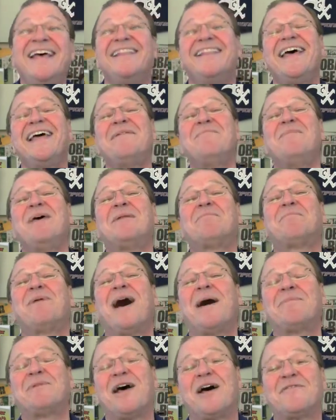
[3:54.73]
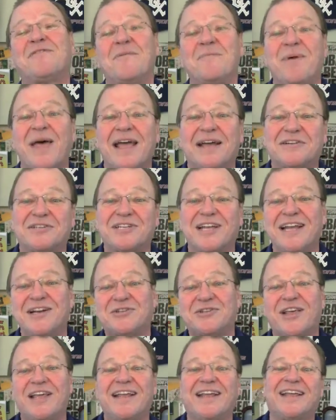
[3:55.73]
Then Mitt popped out from
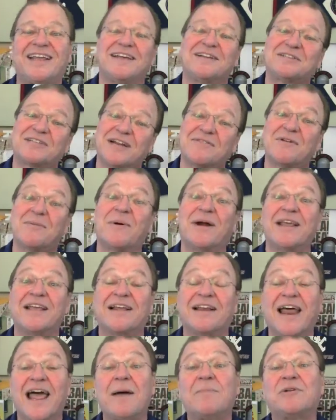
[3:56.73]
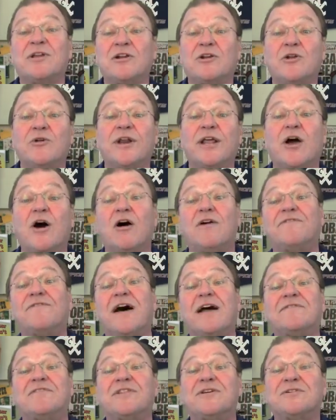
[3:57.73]
backstage. They kissed. Everybody clapped, including all
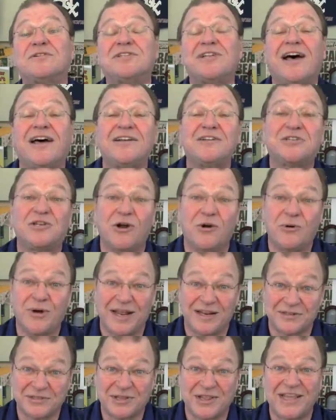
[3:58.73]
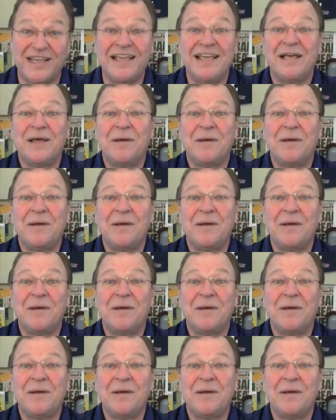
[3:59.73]
5 of their sons, known as the